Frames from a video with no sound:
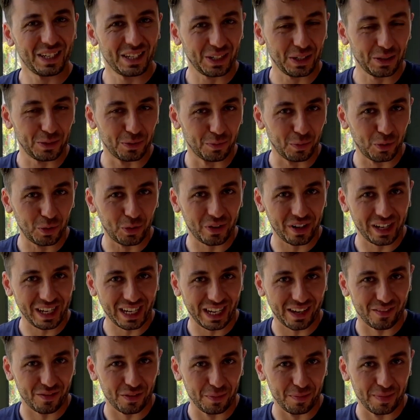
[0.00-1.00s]
Good morning,
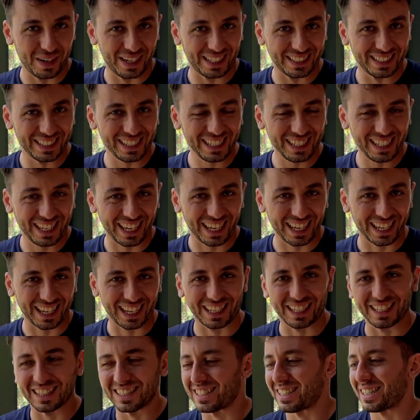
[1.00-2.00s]
everybody,
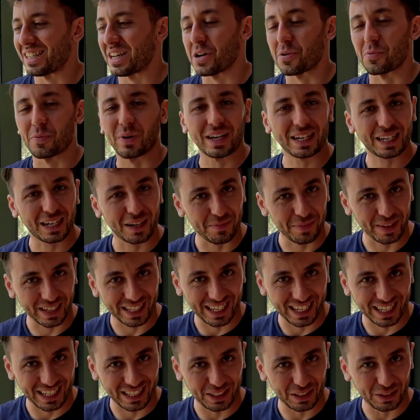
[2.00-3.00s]
and welcome
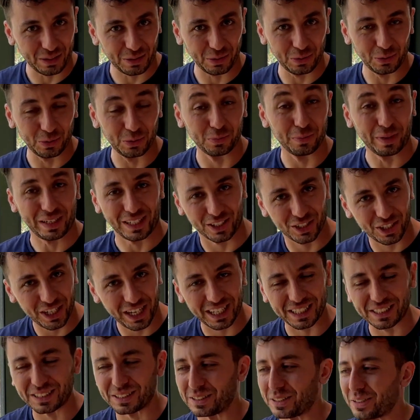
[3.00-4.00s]
again to my
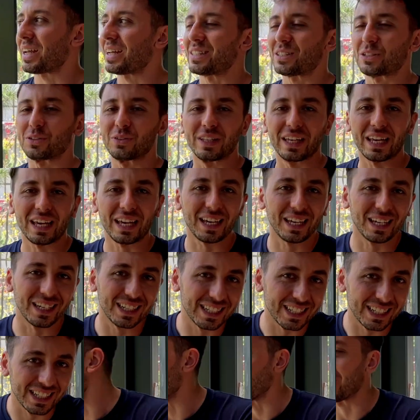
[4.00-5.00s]
channel. Today
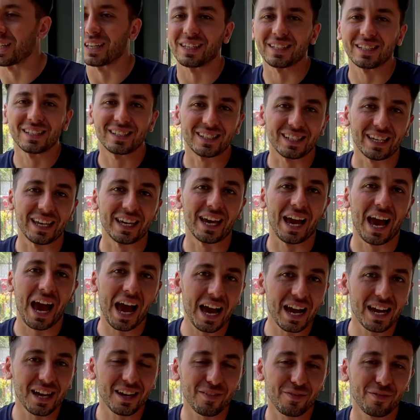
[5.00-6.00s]
we say
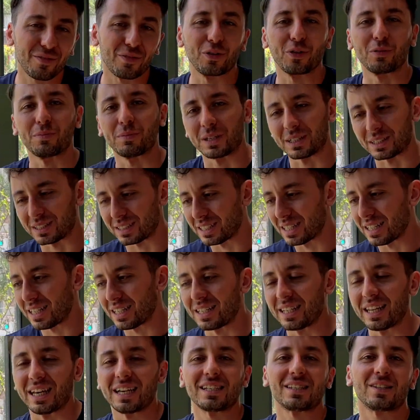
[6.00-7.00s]
hi from a
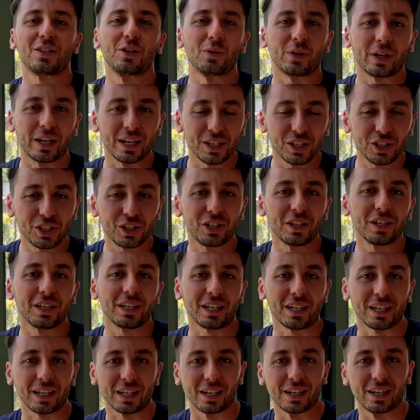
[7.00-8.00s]
nice location
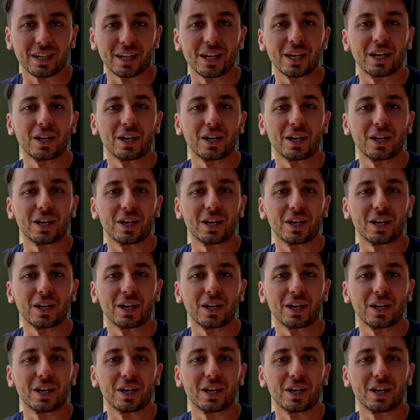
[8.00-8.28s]
in